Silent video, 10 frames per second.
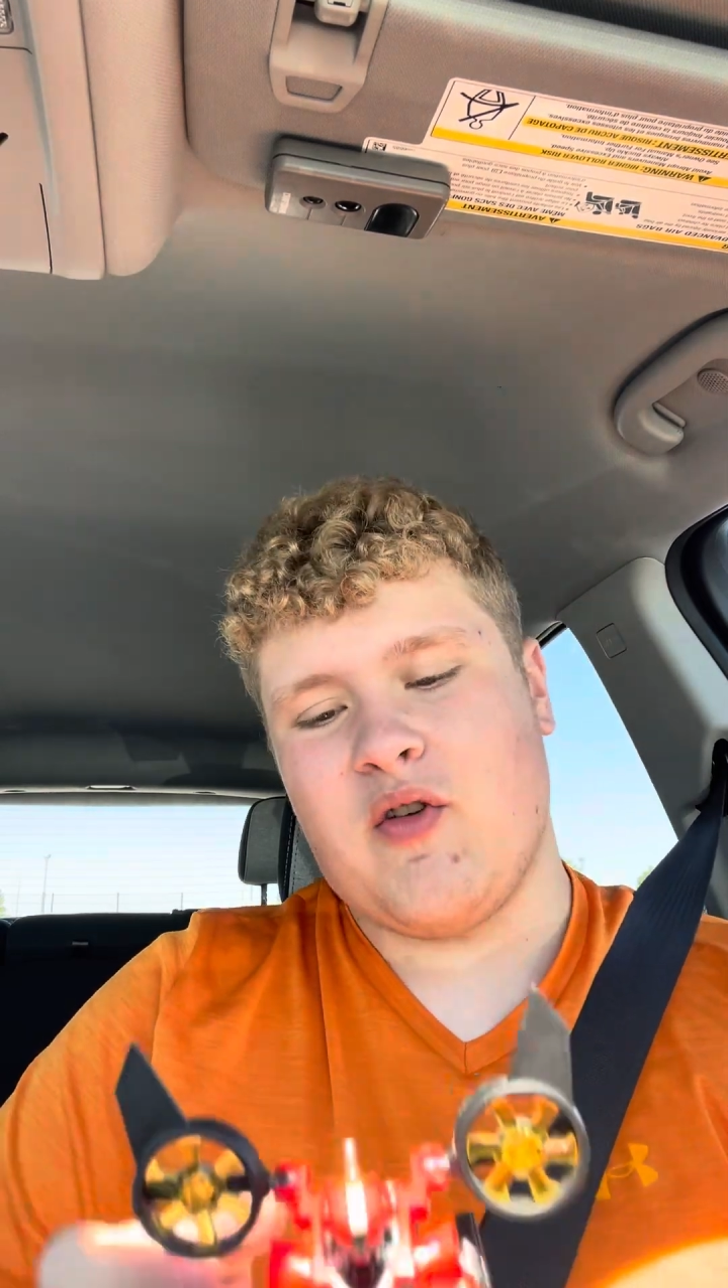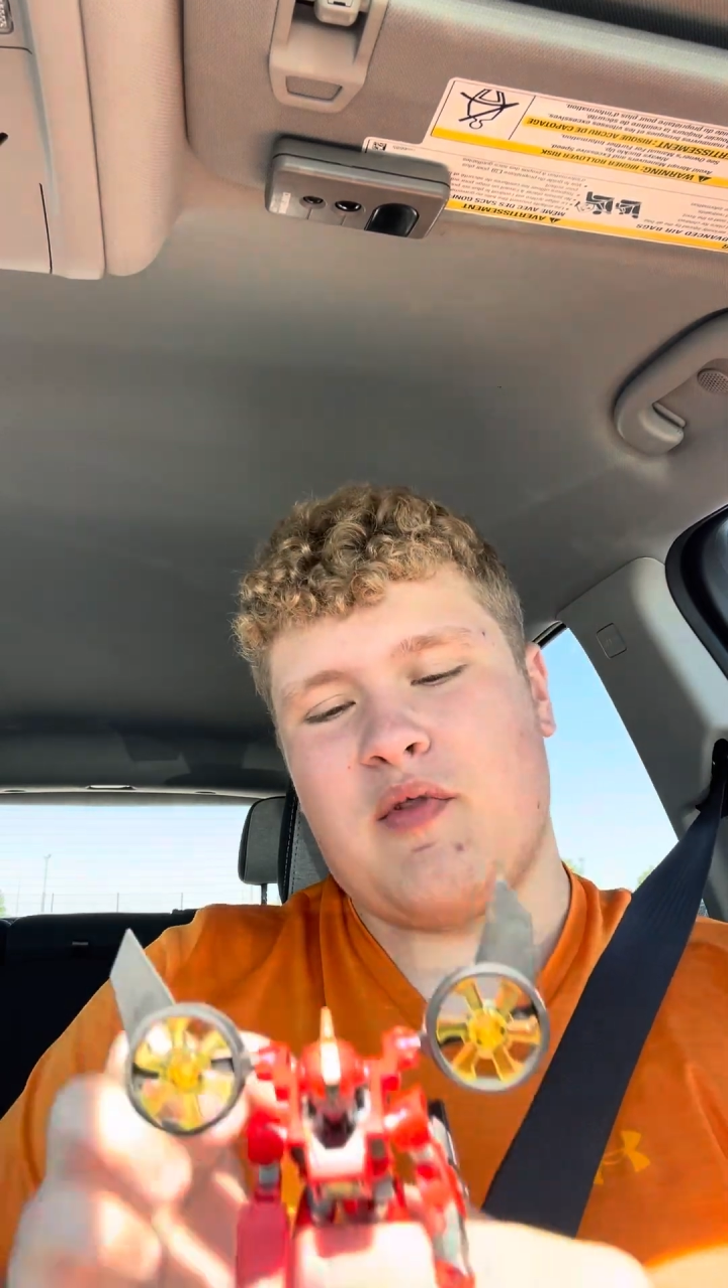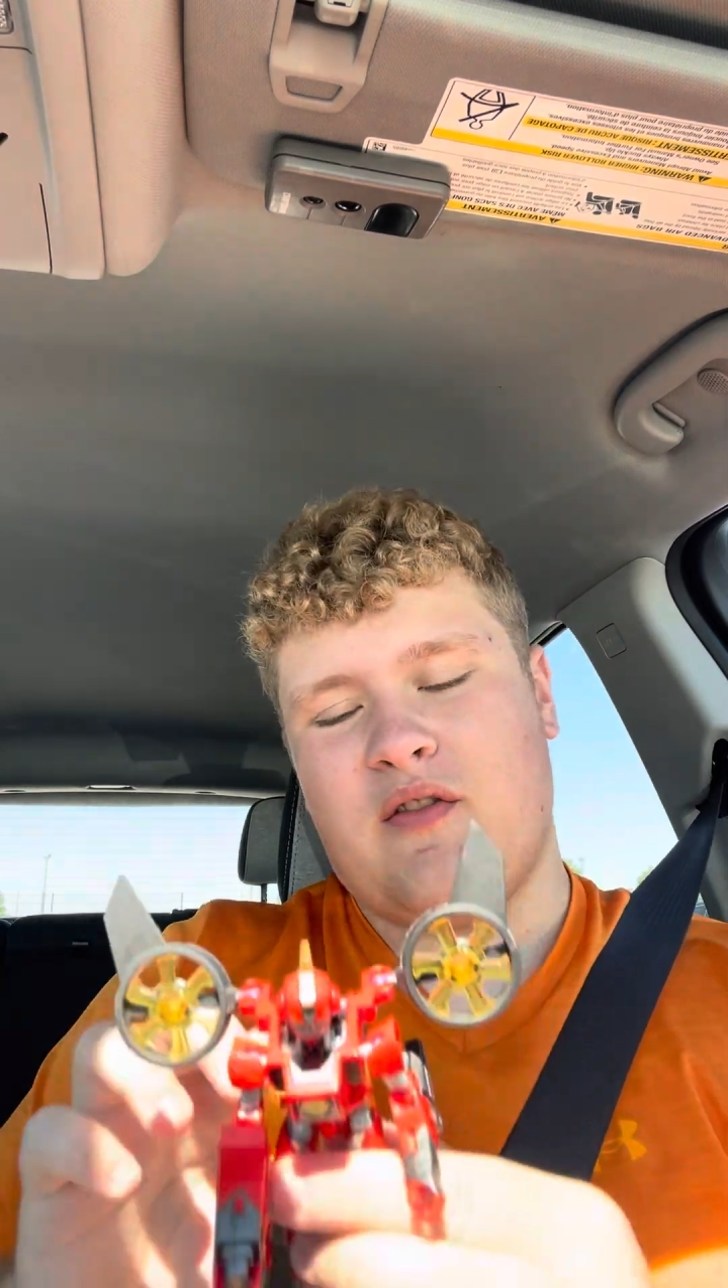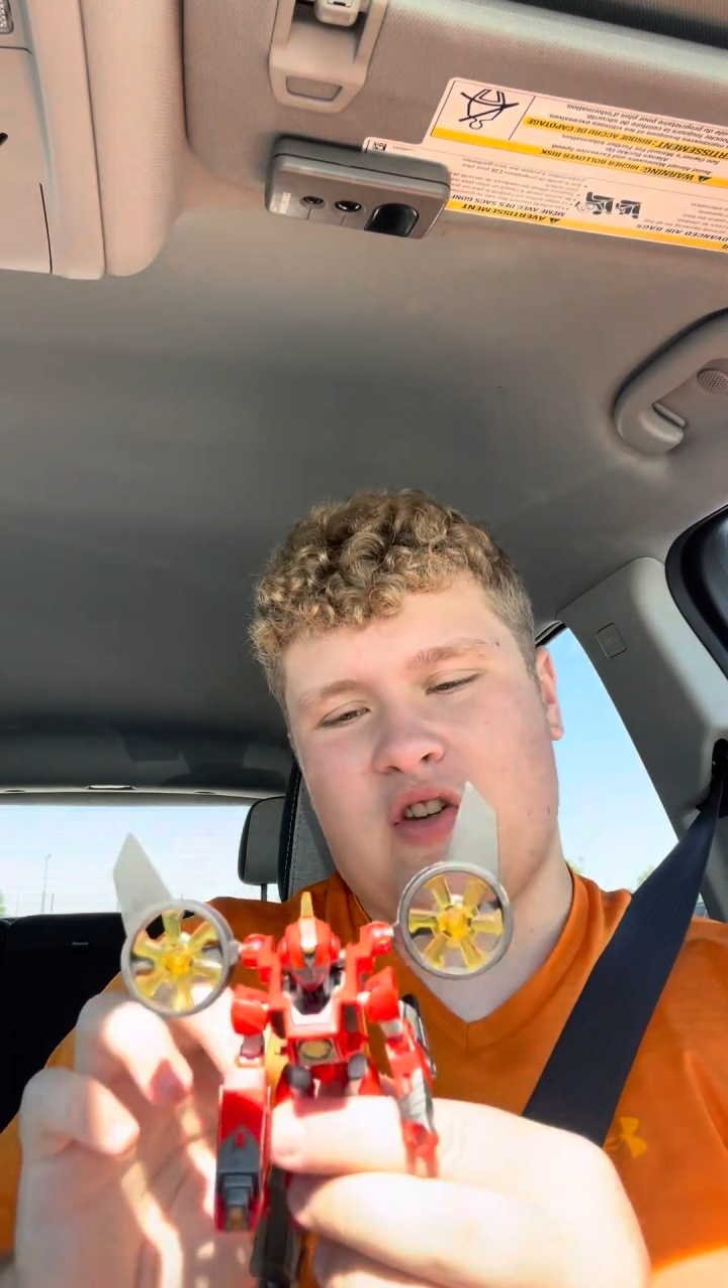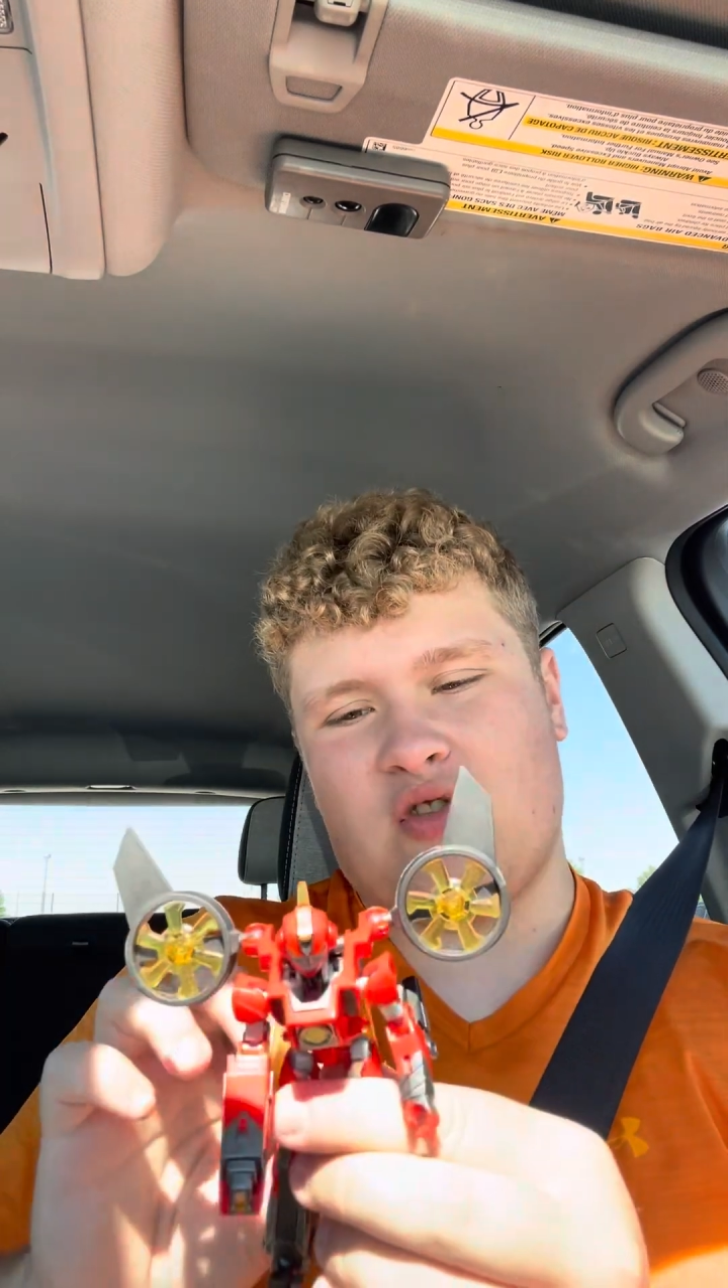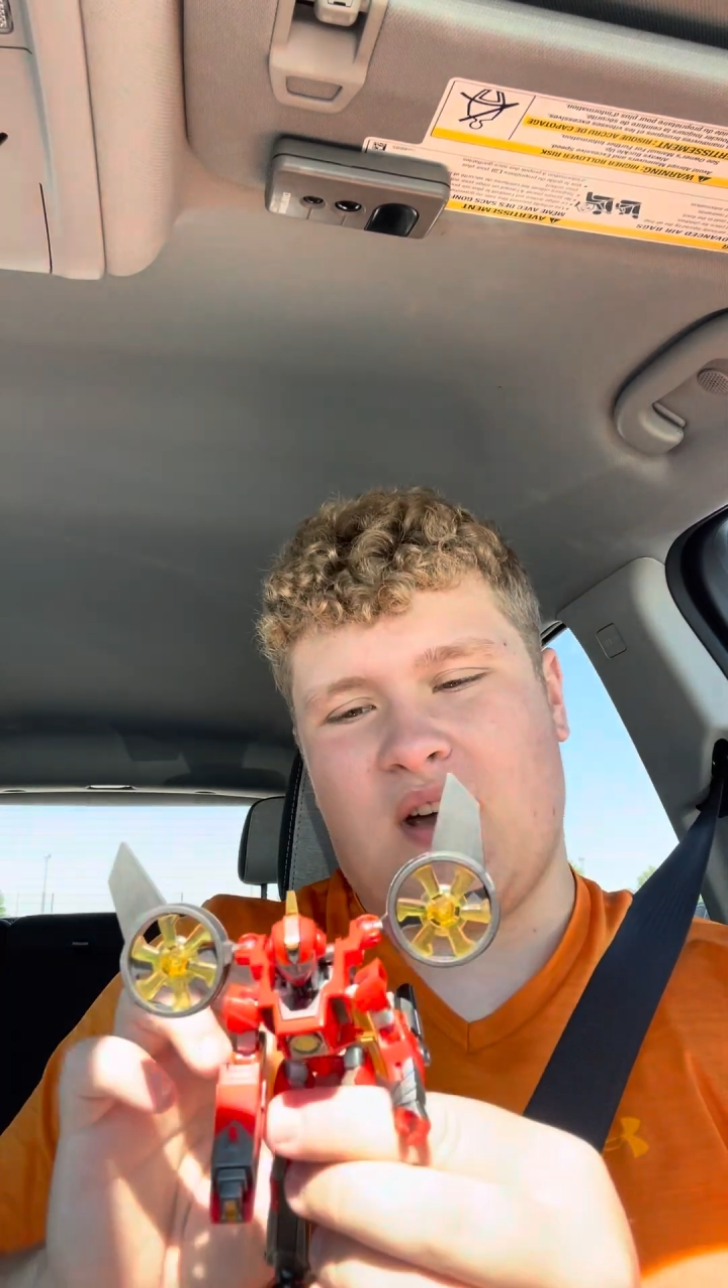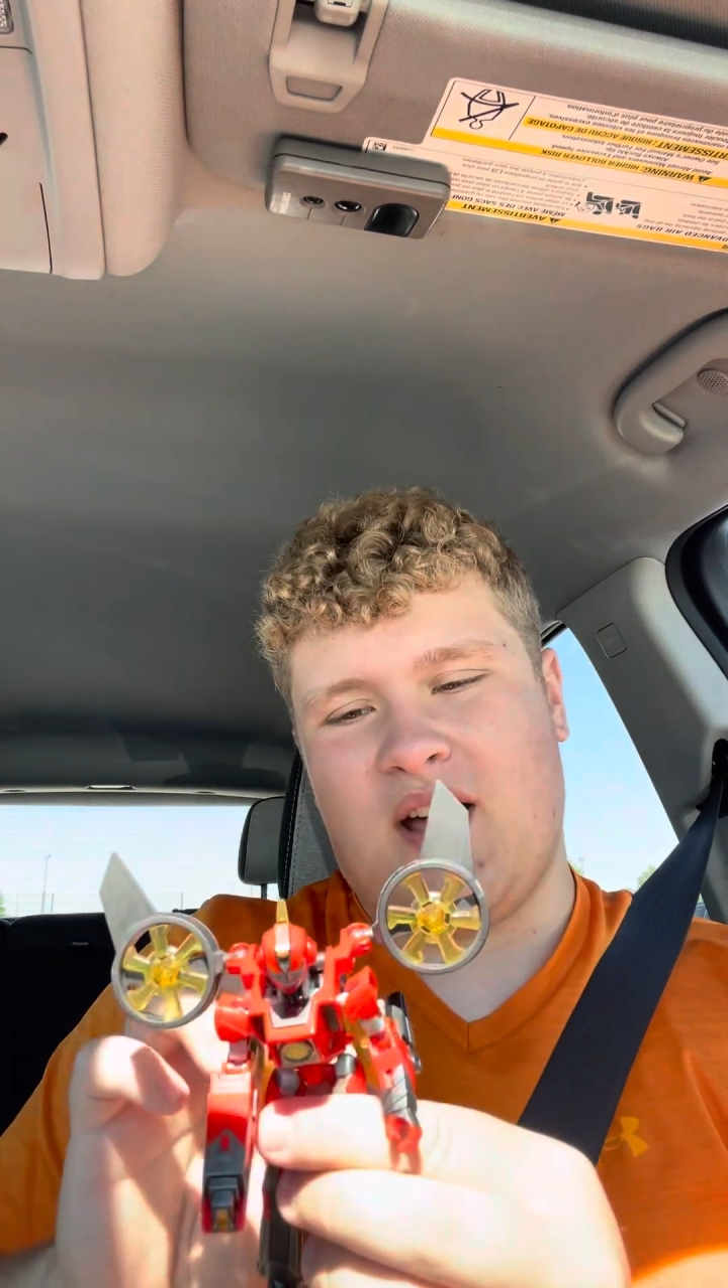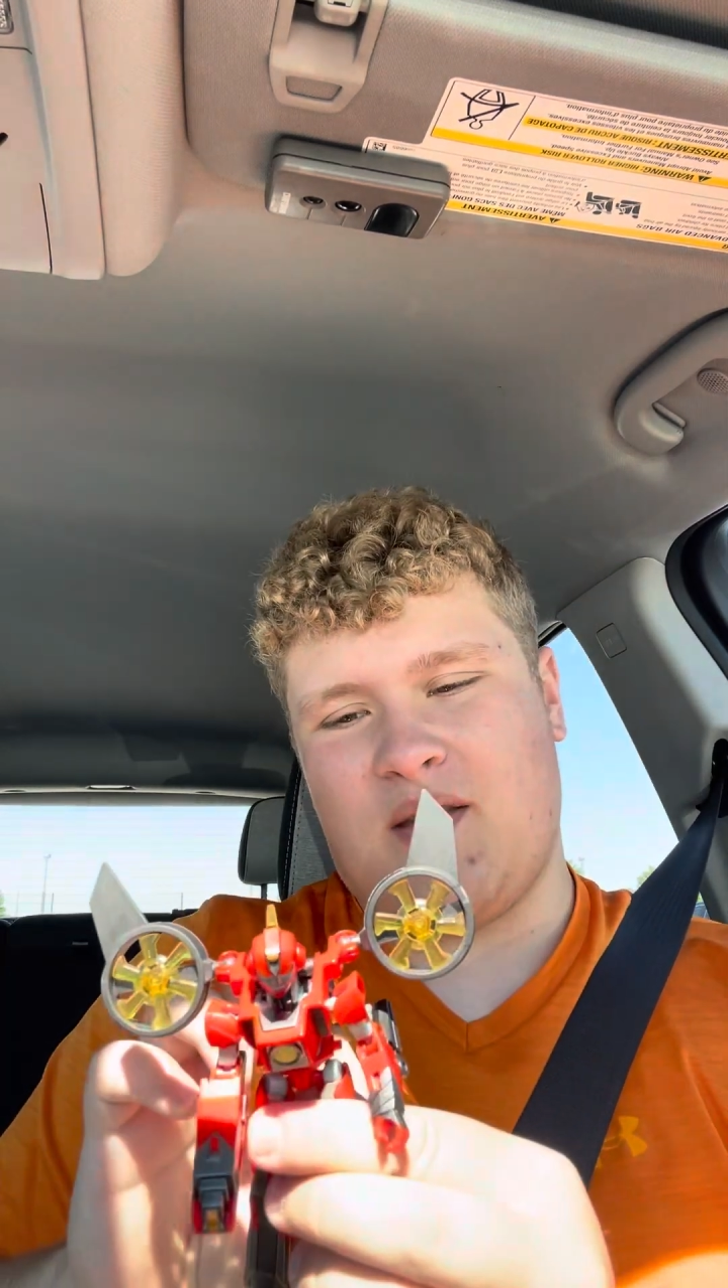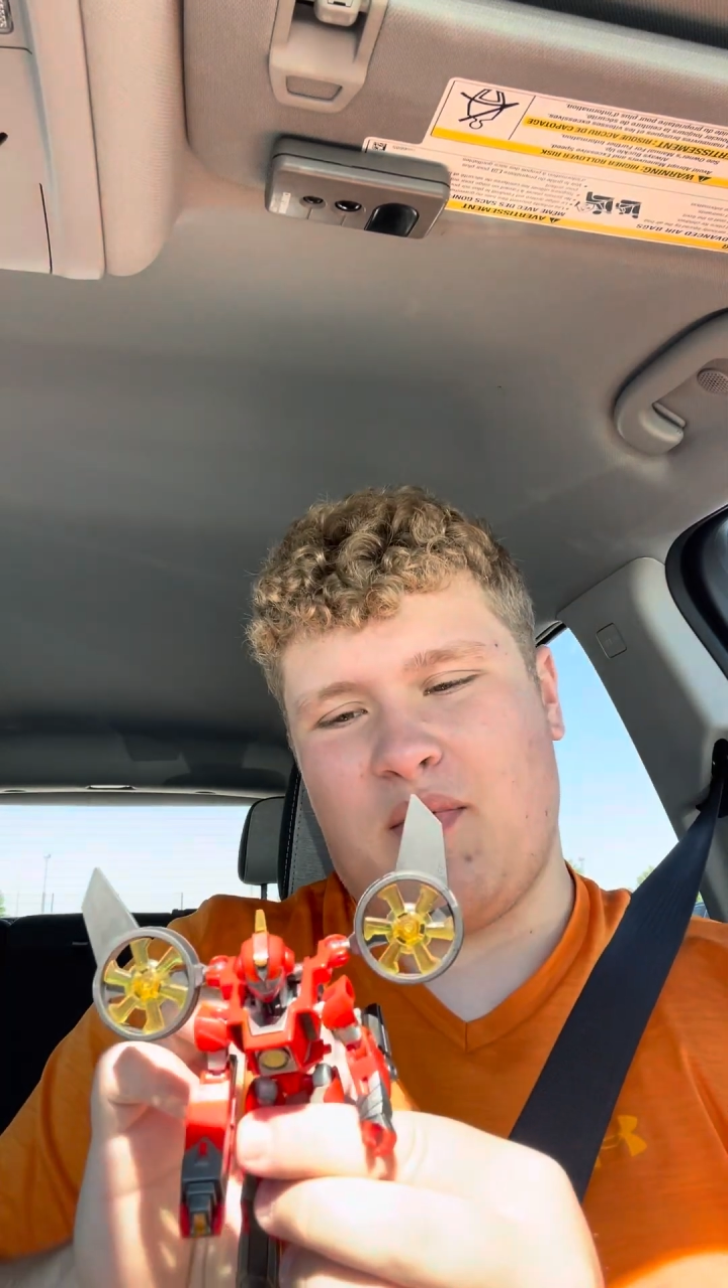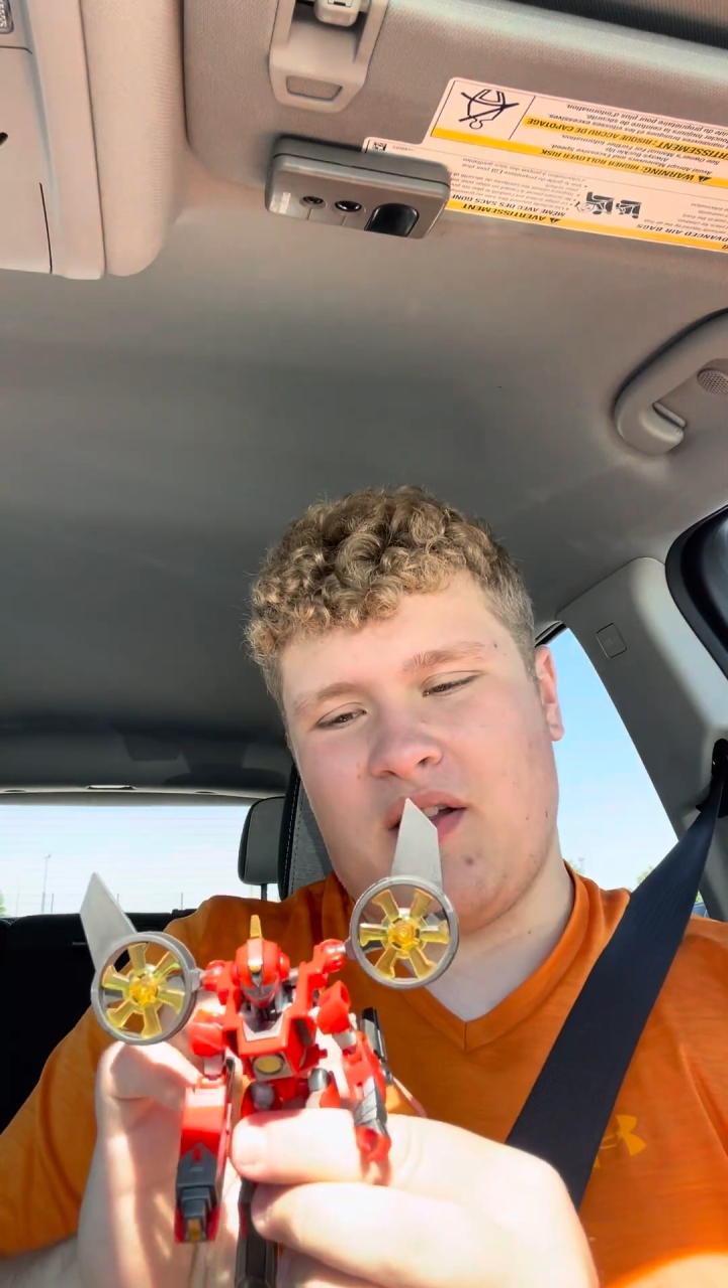bit of a dry
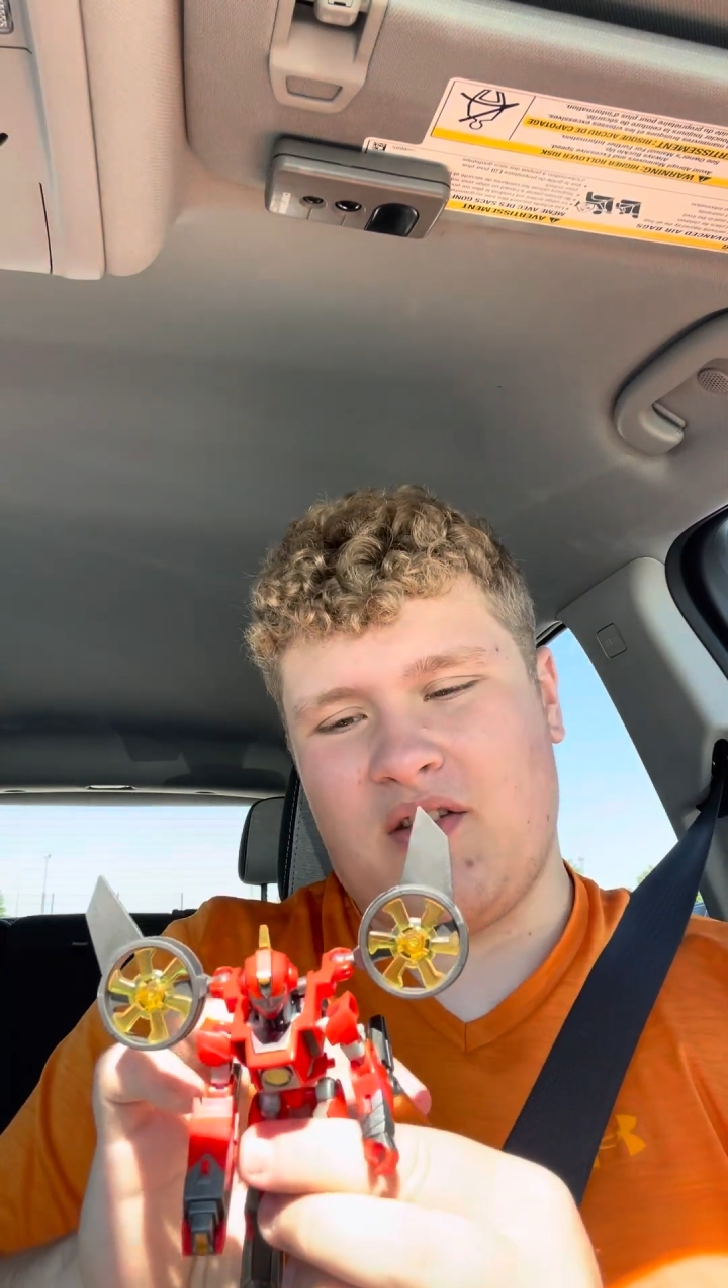spell